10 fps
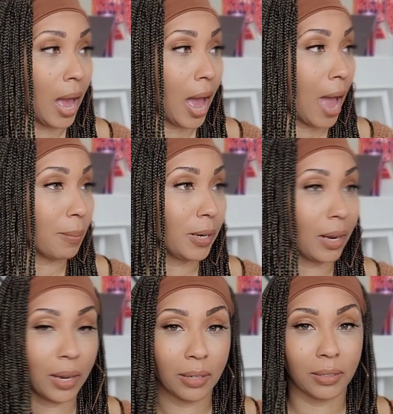I mean,
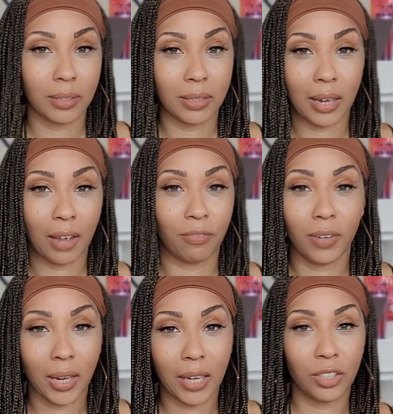I feel
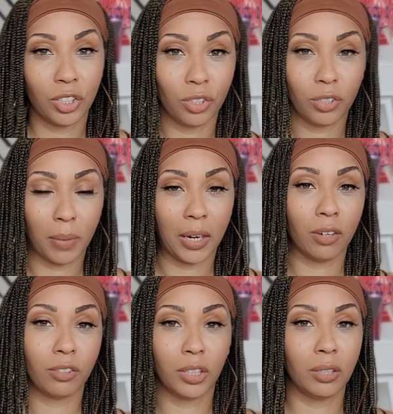like I just used my
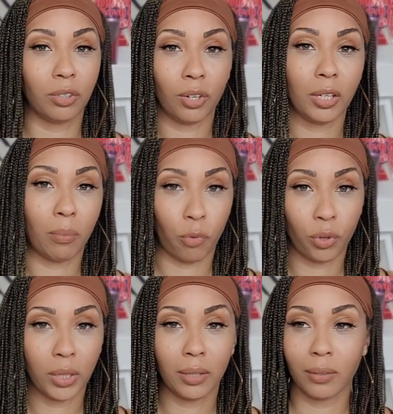energy during the
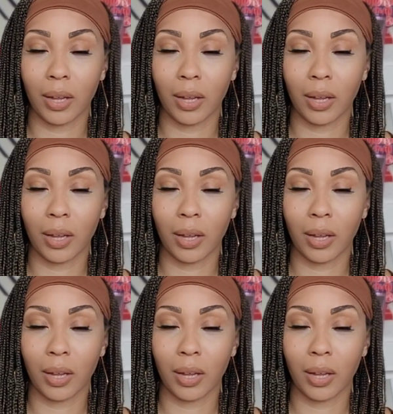morning.